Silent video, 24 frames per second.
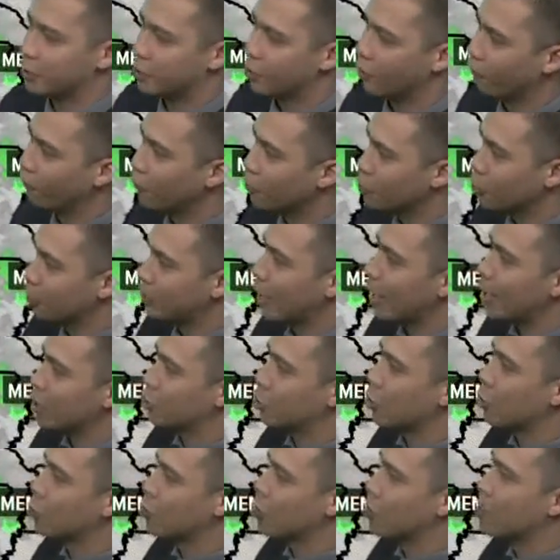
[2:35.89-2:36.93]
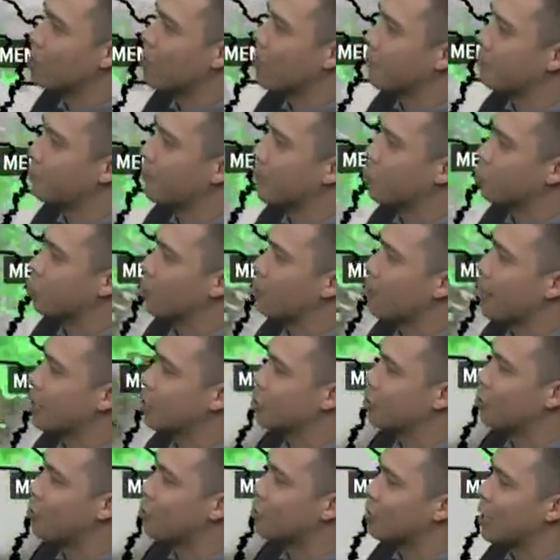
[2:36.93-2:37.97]
So Futurecast shows you the big picture. By
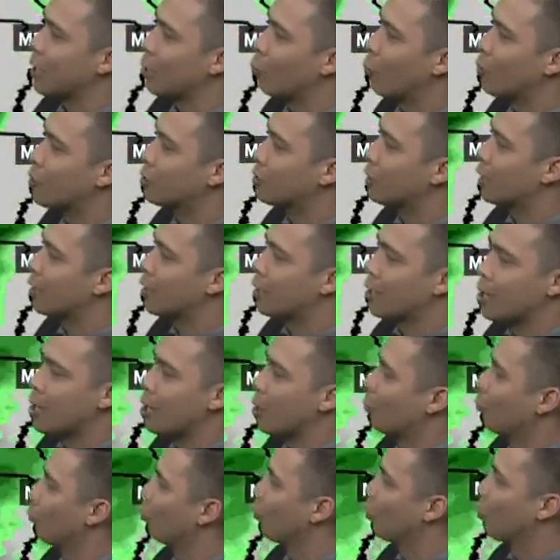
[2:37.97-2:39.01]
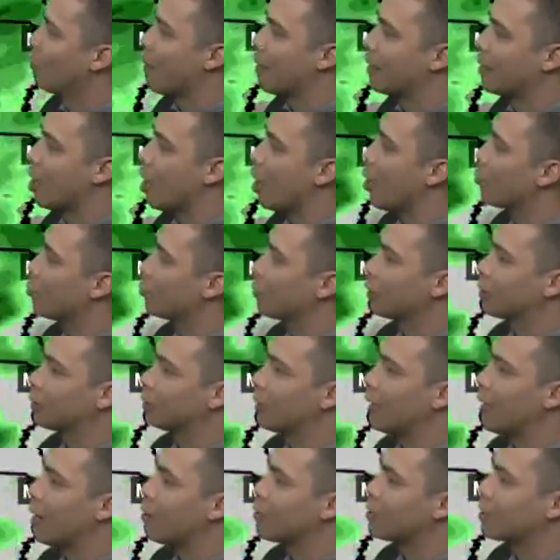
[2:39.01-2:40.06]
Tuesday and Wednesday, we'll remain under the
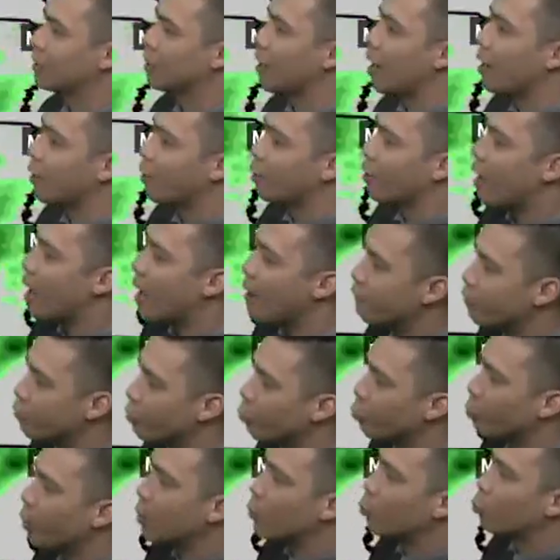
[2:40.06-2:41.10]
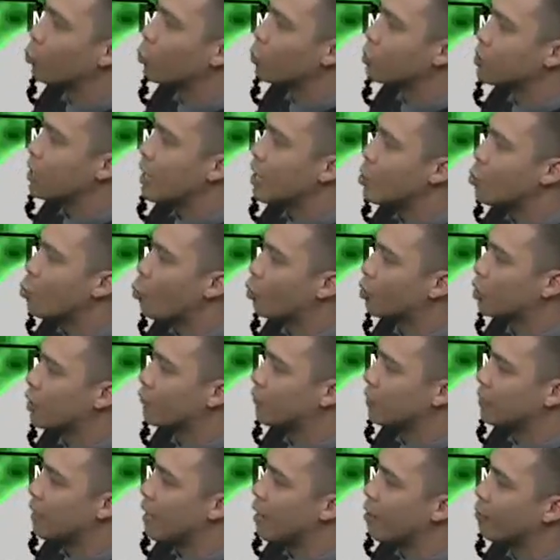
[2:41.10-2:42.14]
clouds. A lot of the heavier rain will stay north of
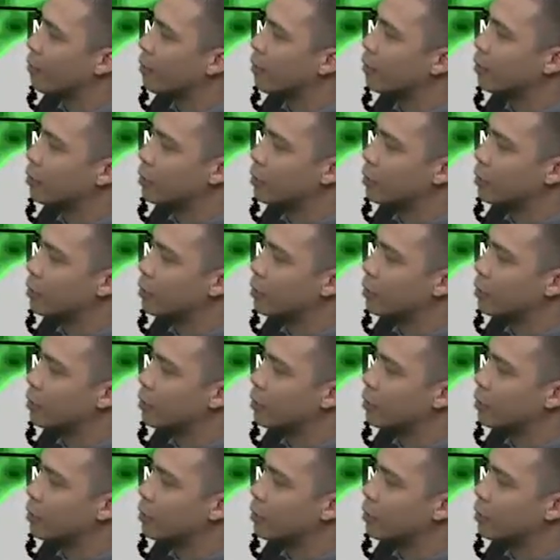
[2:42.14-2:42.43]
the area.